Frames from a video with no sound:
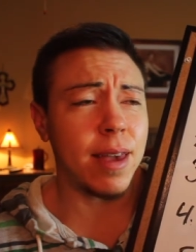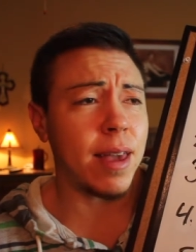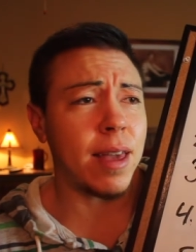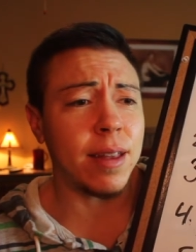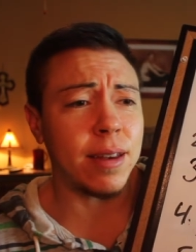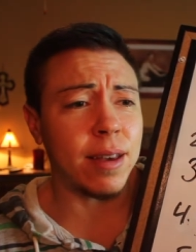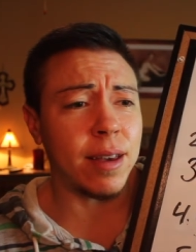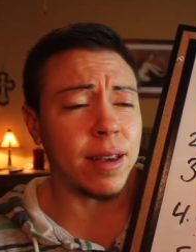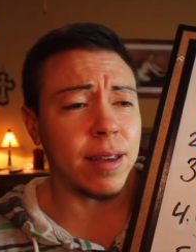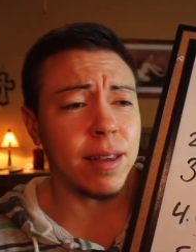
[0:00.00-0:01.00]
And
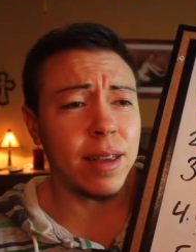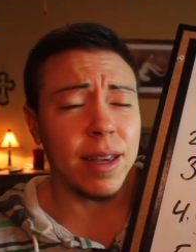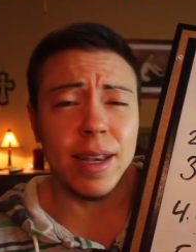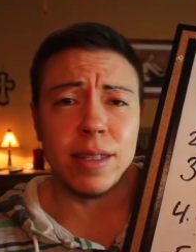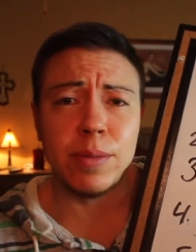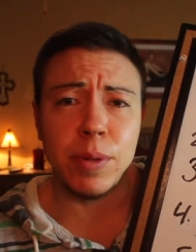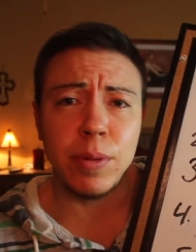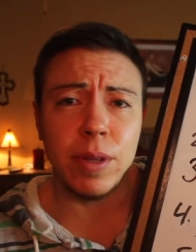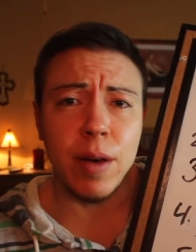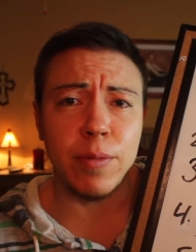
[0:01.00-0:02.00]
it's been
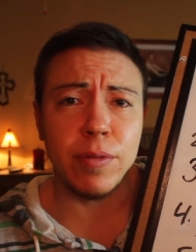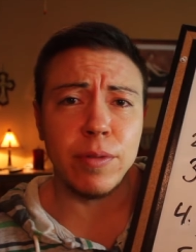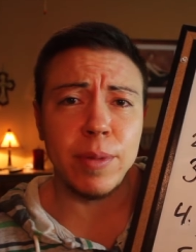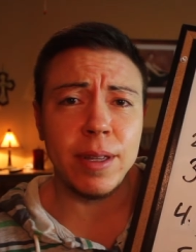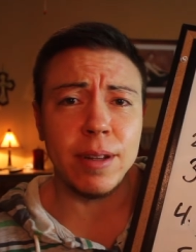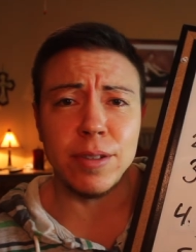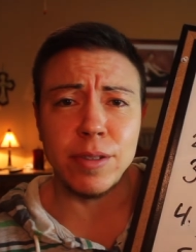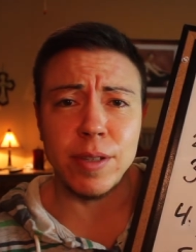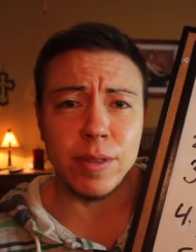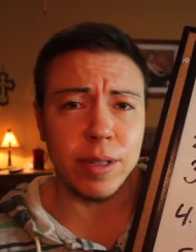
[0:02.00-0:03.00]
really helpful for me, and it
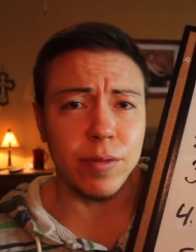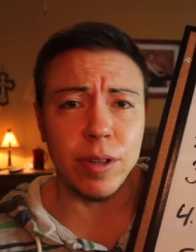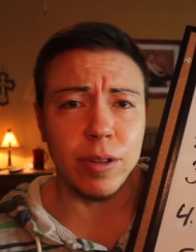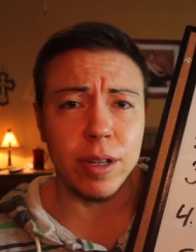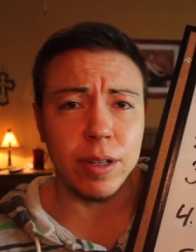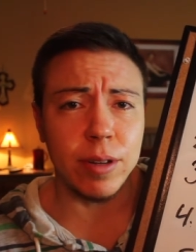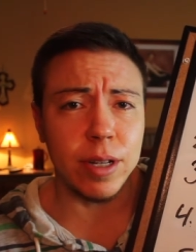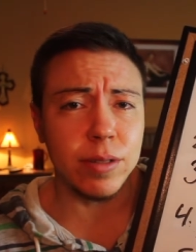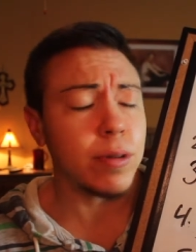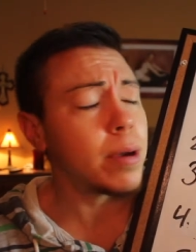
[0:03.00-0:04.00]
also gives you like a free
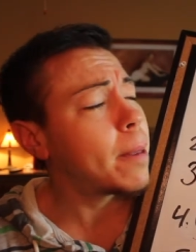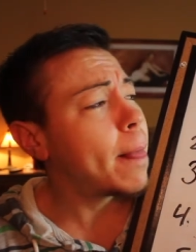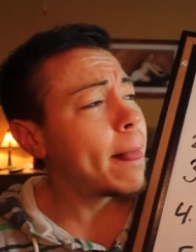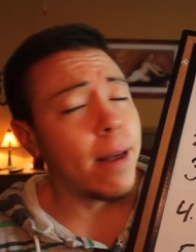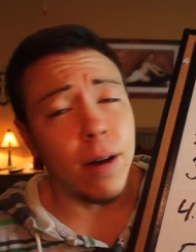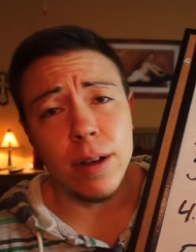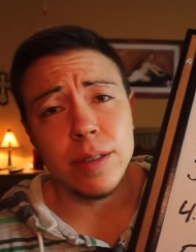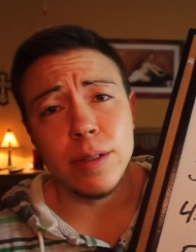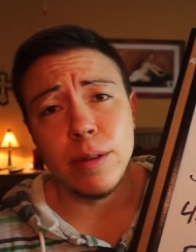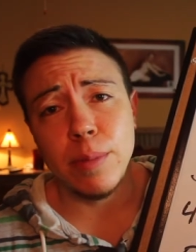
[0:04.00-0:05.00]
credit score.
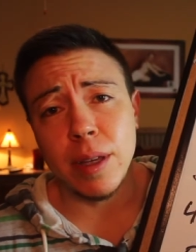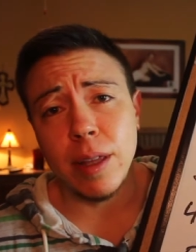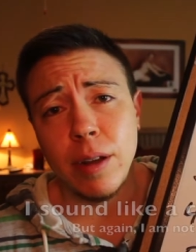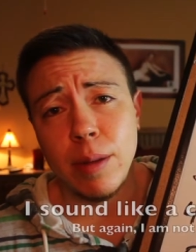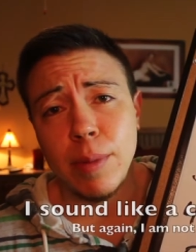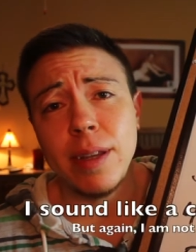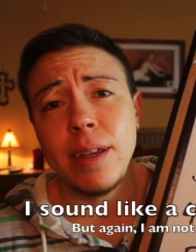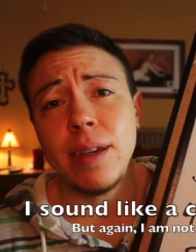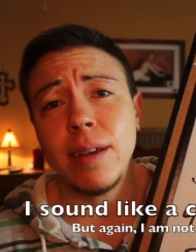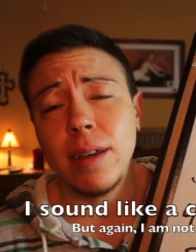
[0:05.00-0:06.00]
Also, but Clarity
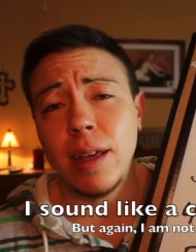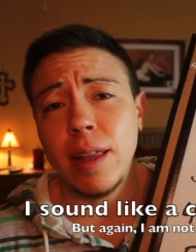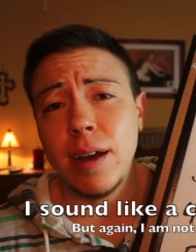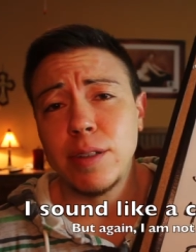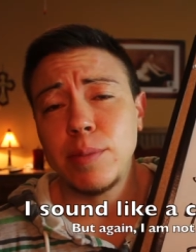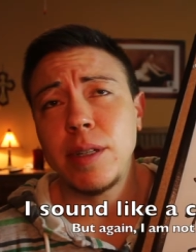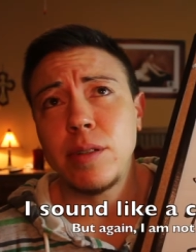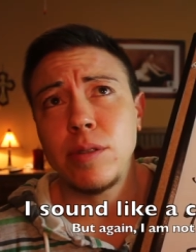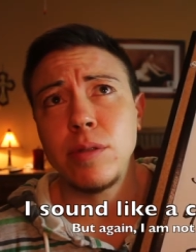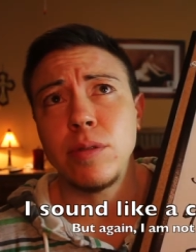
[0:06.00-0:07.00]
Money allows
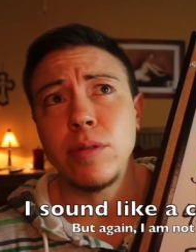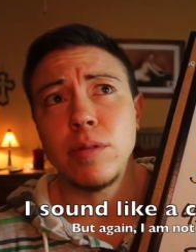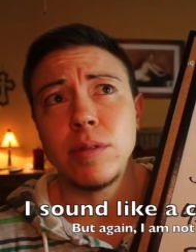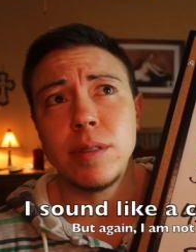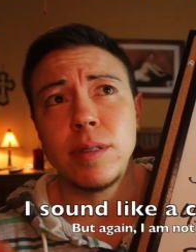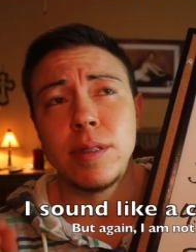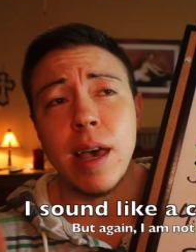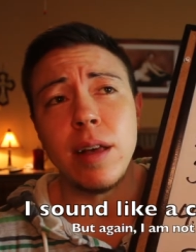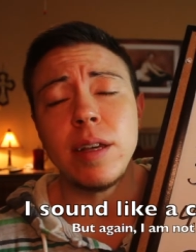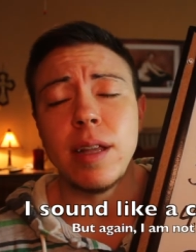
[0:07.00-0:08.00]
me to
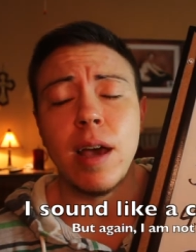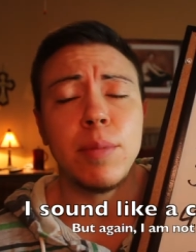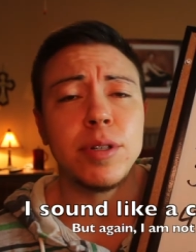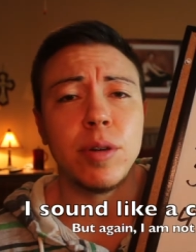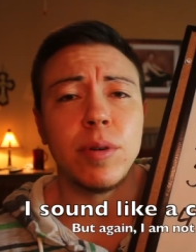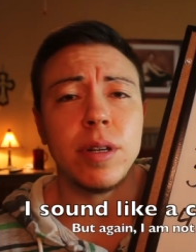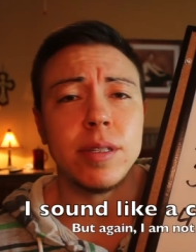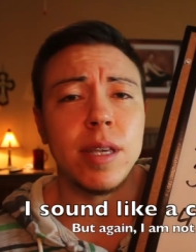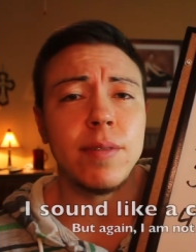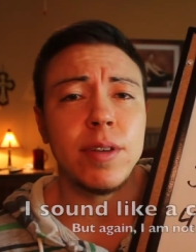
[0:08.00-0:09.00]
tell it how much I want
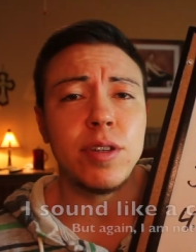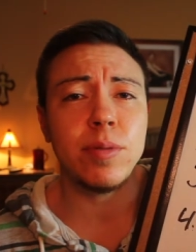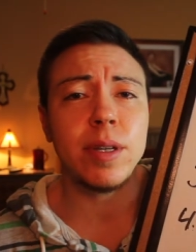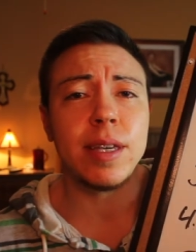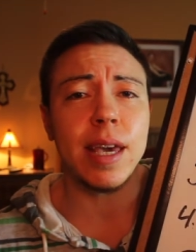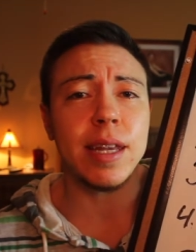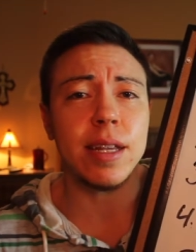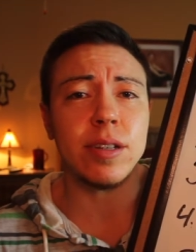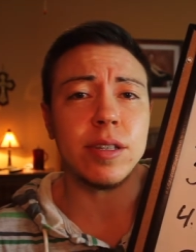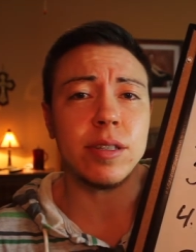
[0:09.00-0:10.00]
to save each week, and
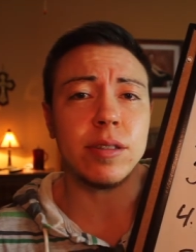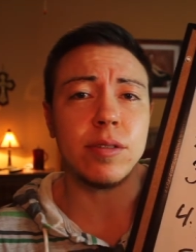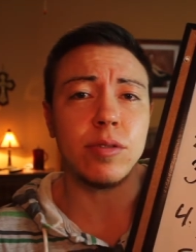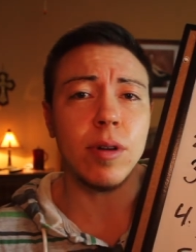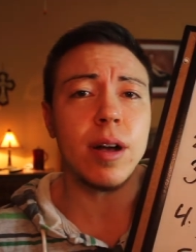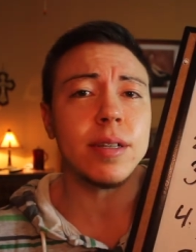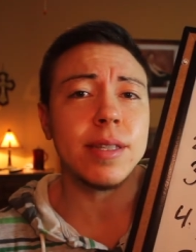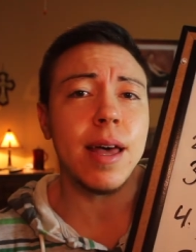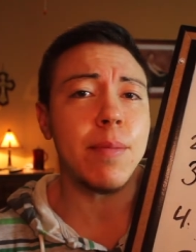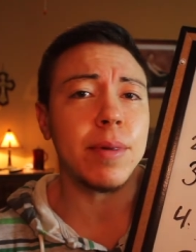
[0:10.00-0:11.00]
it just
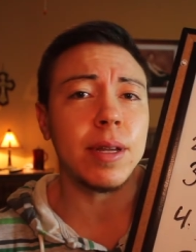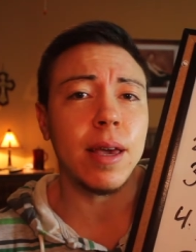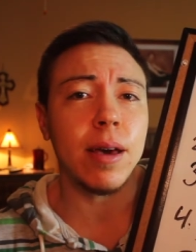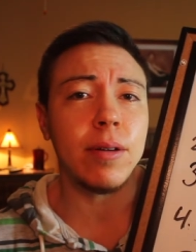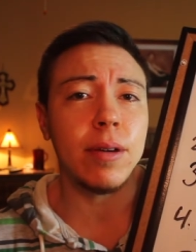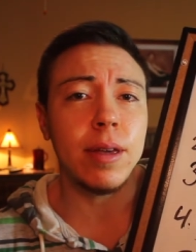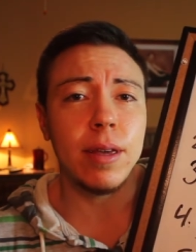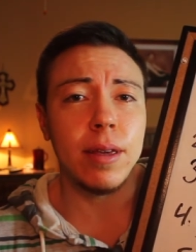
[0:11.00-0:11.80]
draws that money out